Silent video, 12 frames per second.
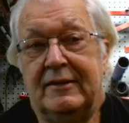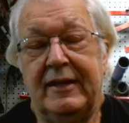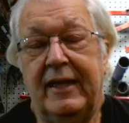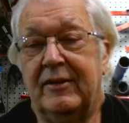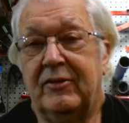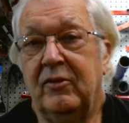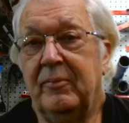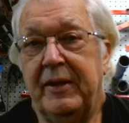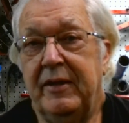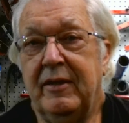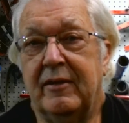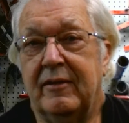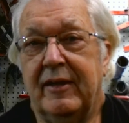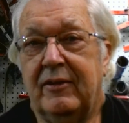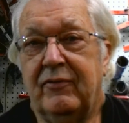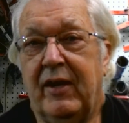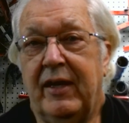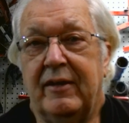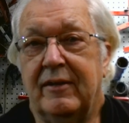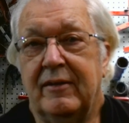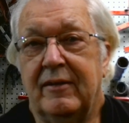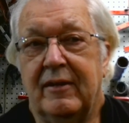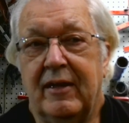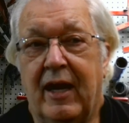That's their opinion. That's fine.
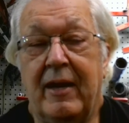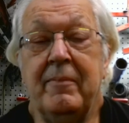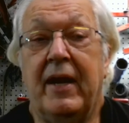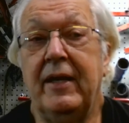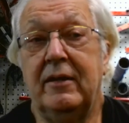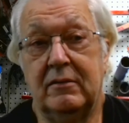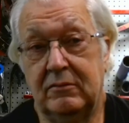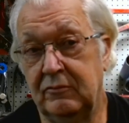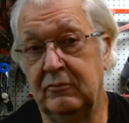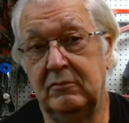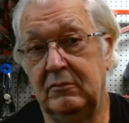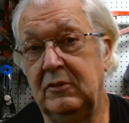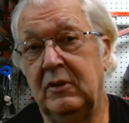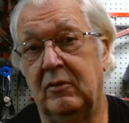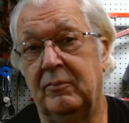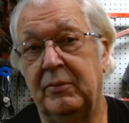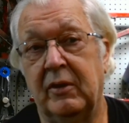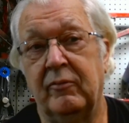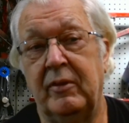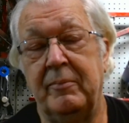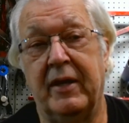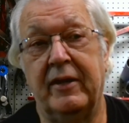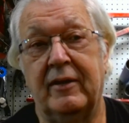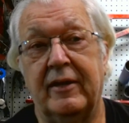I might, you know, put a
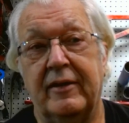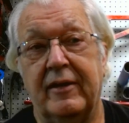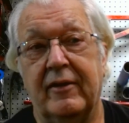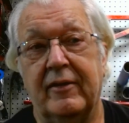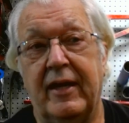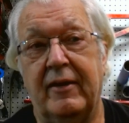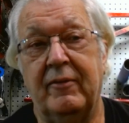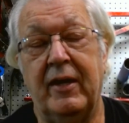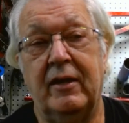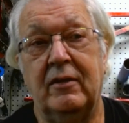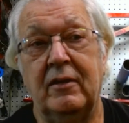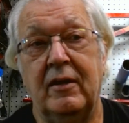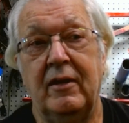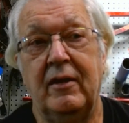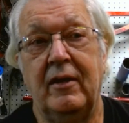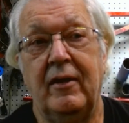rebuttal in there that, well,